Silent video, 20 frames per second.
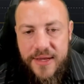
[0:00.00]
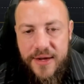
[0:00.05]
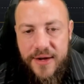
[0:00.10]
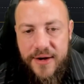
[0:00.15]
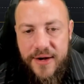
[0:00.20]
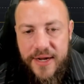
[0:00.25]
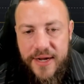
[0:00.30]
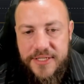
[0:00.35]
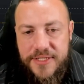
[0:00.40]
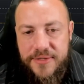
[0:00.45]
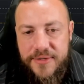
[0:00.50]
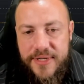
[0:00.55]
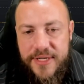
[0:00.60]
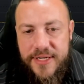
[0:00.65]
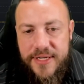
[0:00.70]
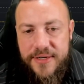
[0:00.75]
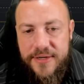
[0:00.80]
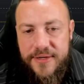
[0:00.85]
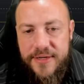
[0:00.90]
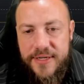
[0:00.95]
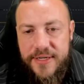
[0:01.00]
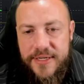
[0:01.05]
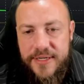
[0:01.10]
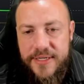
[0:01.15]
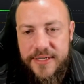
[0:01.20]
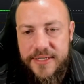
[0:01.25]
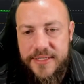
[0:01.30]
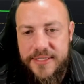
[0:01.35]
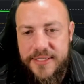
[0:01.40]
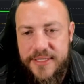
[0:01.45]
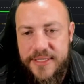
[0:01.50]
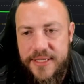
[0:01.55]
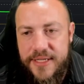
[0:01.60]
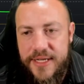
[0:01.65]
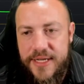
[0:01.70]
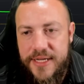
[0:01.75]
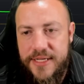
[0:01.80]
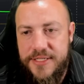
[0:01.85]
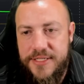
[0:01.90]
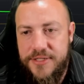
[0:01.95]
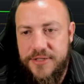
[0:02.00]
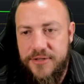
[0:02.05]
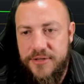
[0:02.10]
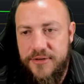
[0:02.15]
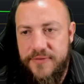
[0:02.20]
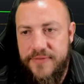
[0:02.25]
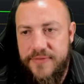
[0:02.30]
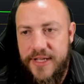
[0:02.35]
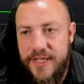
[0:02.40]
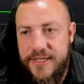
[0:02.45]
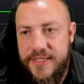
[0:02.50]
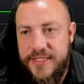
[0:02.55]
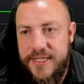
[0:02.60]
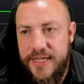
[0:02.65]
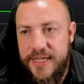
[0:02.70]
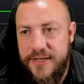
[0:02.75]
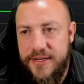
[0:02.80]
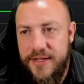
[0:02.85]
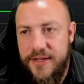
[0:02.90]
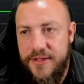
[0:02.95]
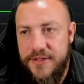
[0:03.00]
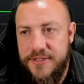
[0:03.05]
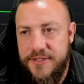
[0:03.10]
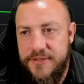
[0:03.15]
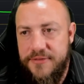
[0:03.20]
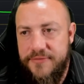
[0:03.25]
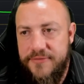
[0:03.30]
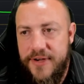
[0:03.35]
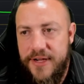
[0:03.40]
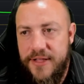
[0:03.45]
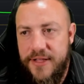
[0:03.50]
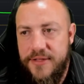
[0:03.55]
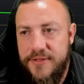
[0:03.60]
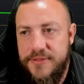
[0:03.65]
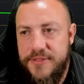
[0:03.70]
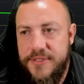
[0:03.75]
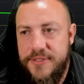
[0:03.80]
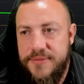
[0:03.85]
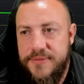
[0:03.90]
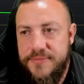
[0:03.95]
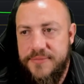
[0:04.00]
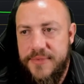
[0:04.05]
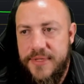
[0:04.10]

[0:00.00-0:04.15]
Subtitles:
All right, so here is the S-curve that technology follows.